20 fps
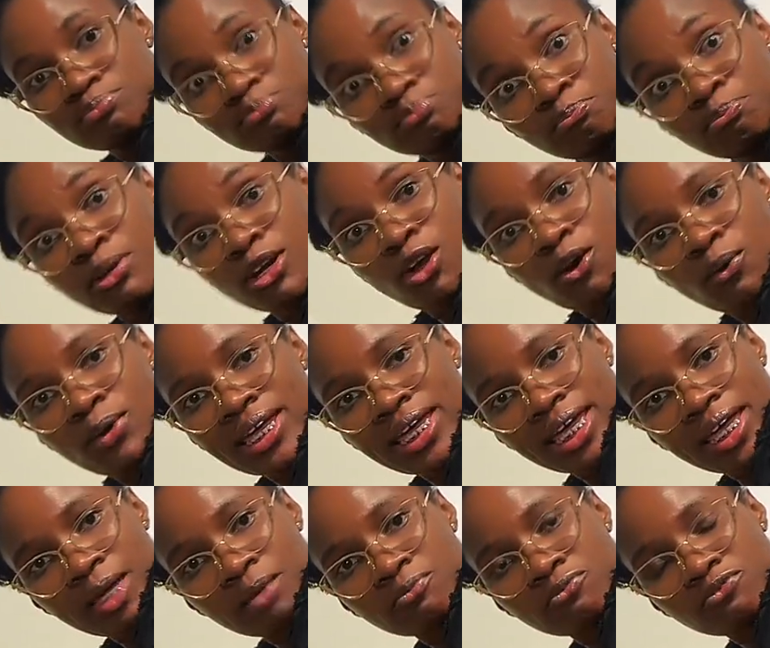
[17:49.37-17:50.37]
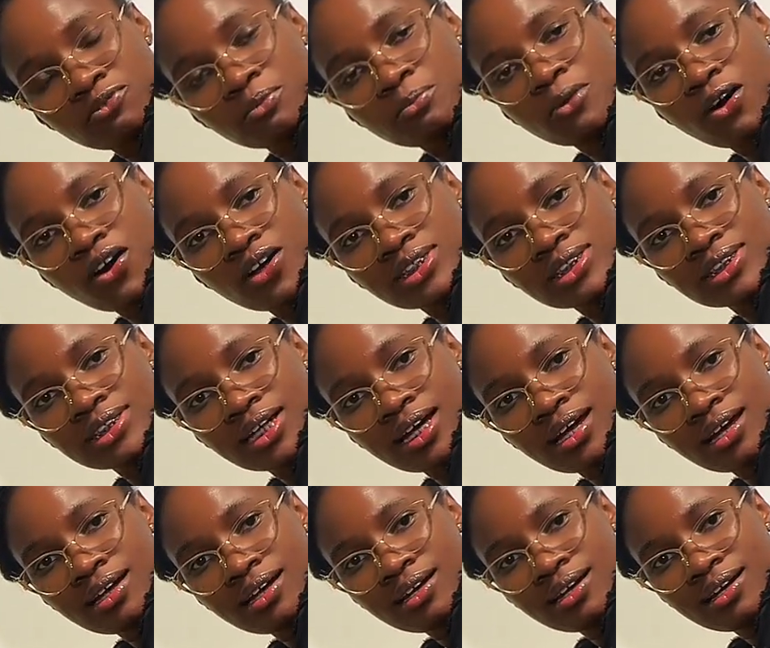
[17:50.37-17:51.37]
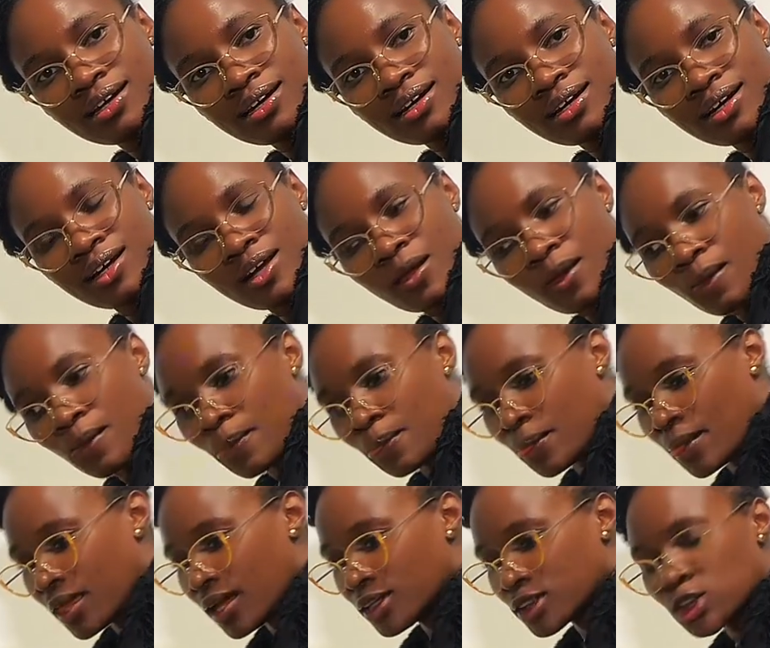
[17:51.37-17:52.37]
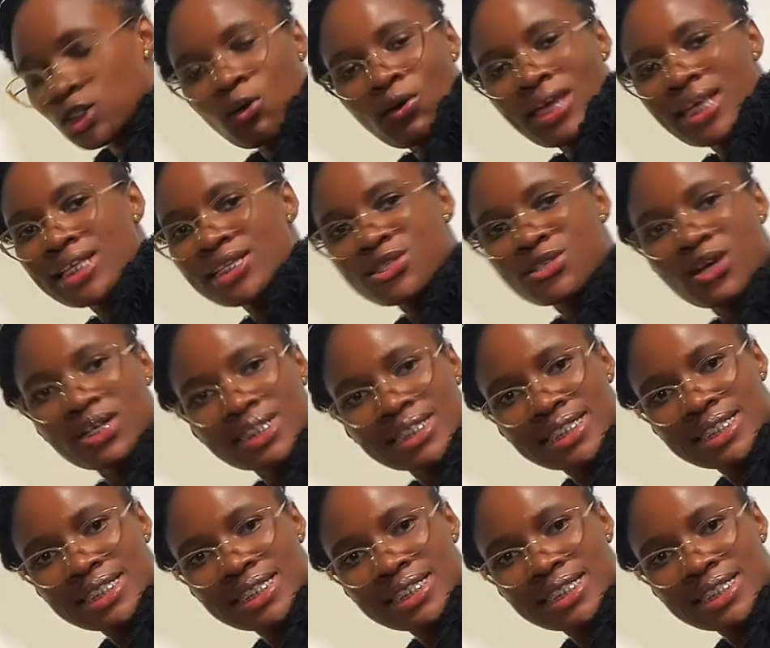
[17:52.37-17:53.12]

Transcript: blowing him from under. So he's not